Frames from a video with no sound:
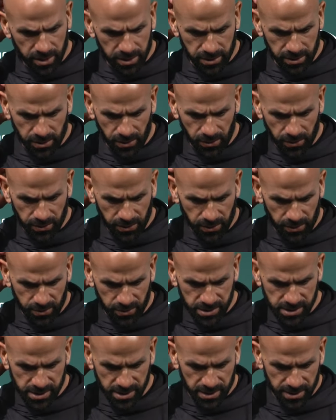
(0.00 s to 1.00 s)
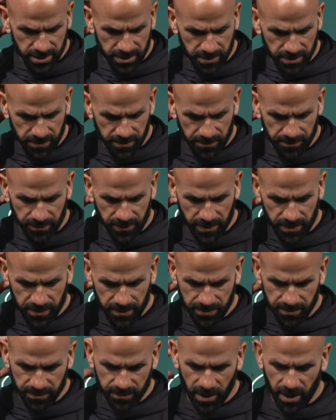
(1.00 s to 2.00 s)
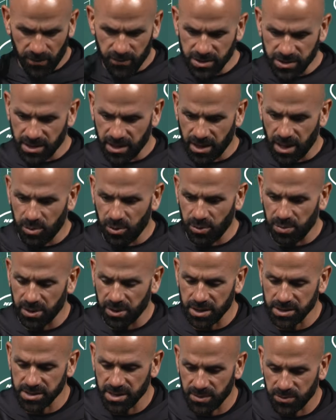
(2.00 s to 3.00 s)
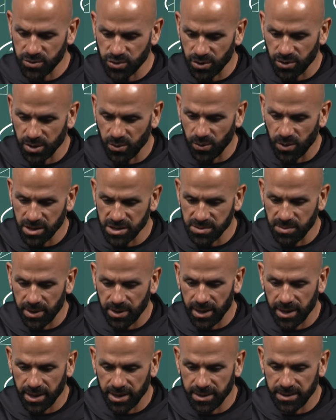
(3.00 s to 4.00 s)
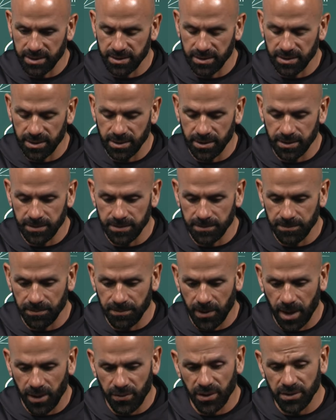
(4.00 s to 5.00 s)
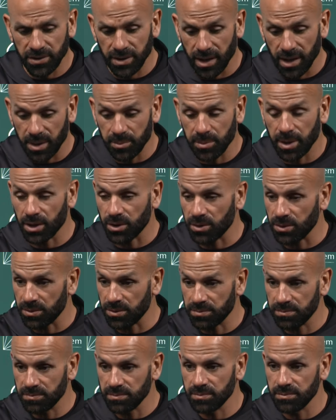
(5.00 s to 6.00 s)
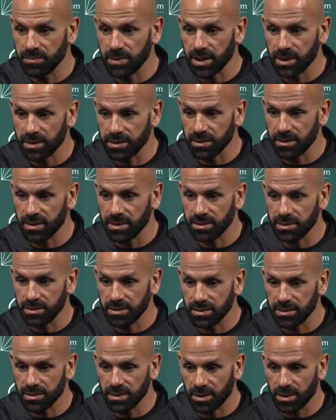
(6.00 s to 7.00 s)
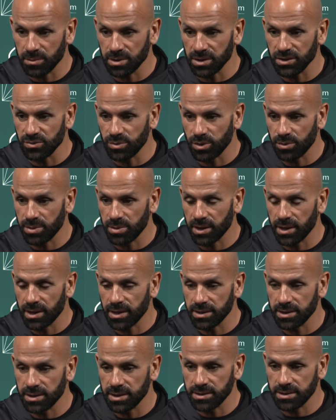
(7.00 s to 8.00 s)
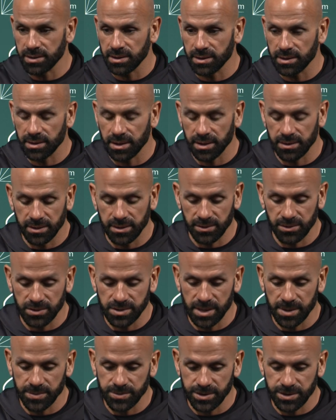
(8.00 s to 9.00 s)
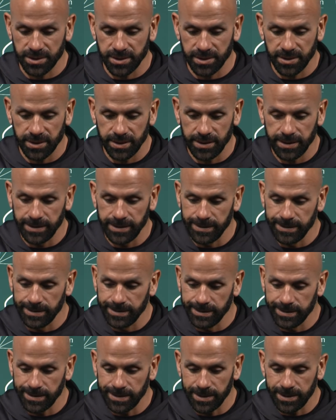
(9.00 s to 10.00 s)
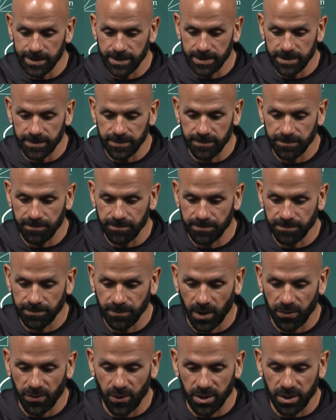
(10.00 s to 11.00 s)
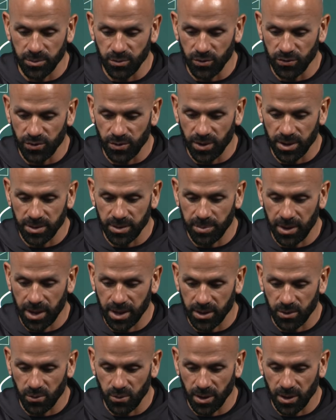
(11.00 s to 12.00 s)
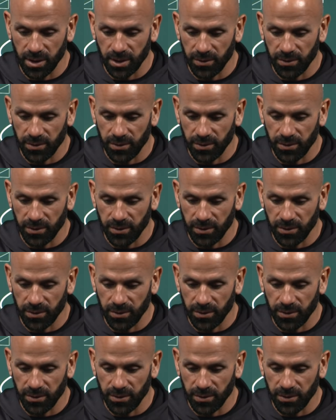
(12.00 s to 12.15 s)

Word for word: You know, there's uh, obviously a couple plays that I'm sure he wants back. Um, I thought the linebacker made an an unbelievable play on that uh, on the interception. Um, I thought he moved around the pocket well.